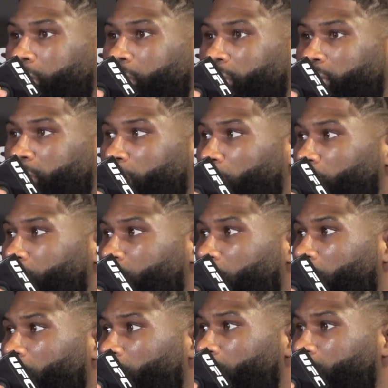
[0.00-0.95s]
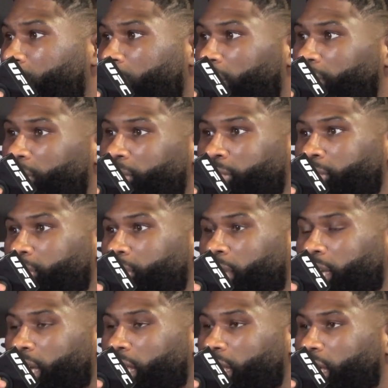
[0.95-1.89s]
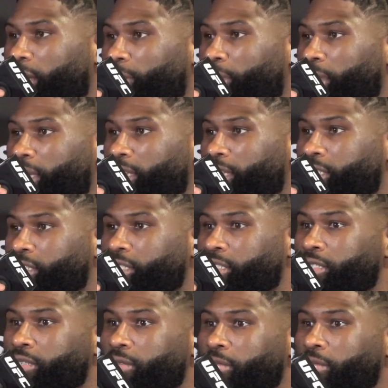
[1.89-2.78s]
for most of August. I've got a lot of plans.